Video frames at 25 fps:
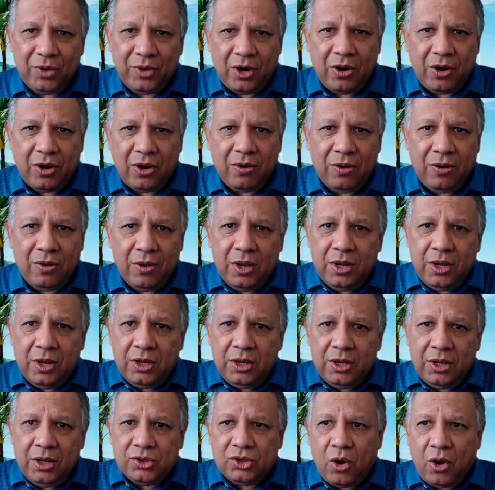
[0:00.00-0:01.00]
you know.
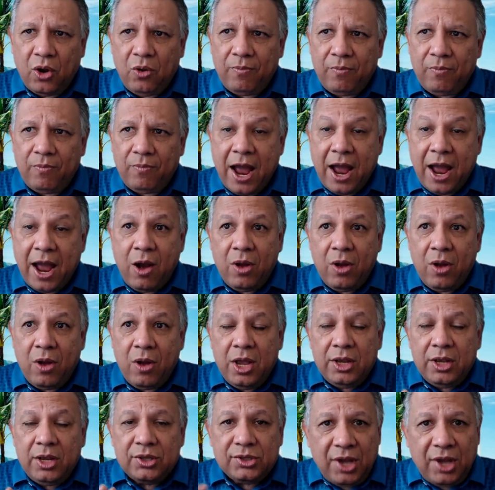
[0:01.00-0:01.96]
So now